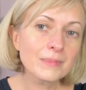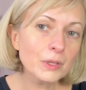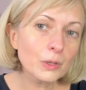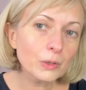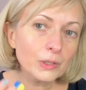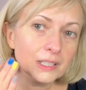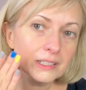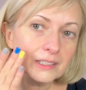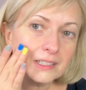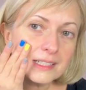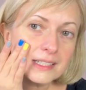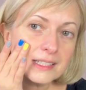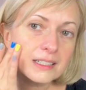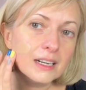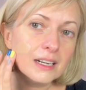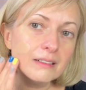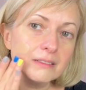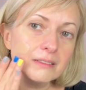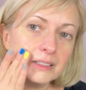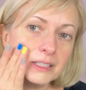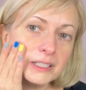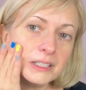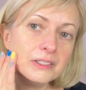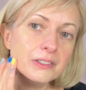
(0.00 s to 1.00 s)
Look at this
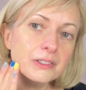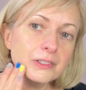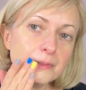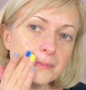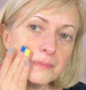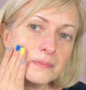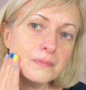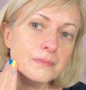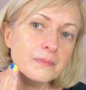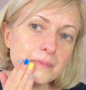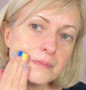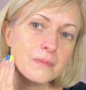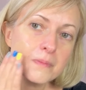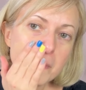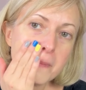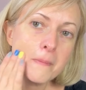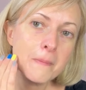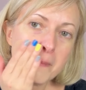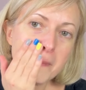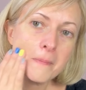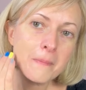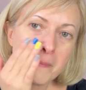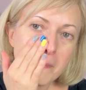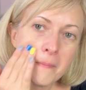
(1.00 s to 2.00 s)
coverage.
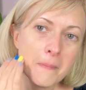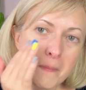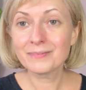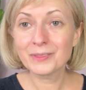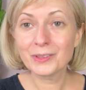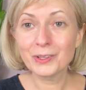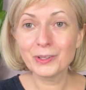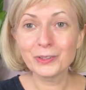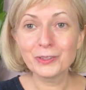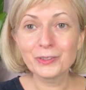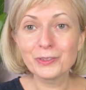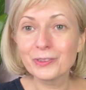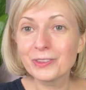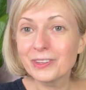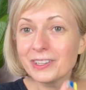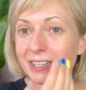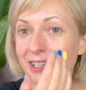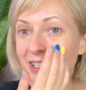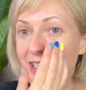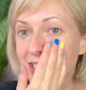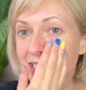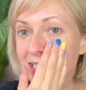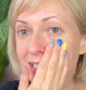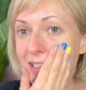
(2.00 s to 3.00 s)
Don't you
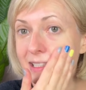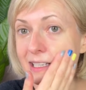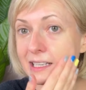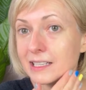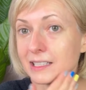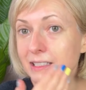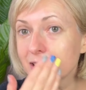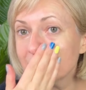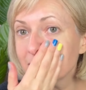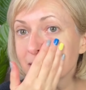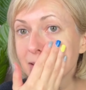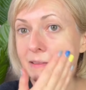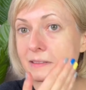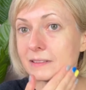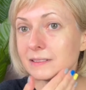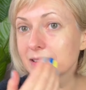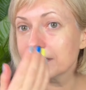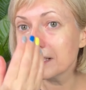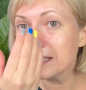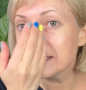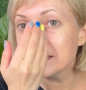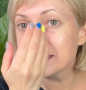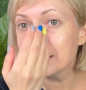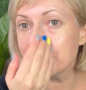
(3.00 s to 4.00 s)
think it's great?
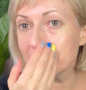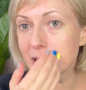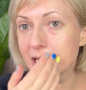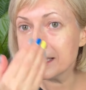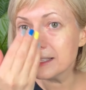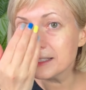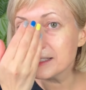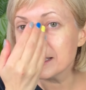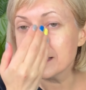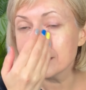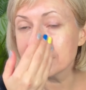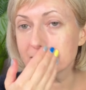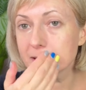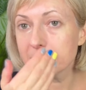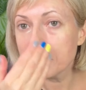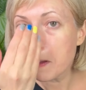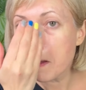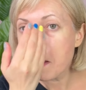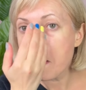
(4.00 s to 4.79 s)
It's amazing.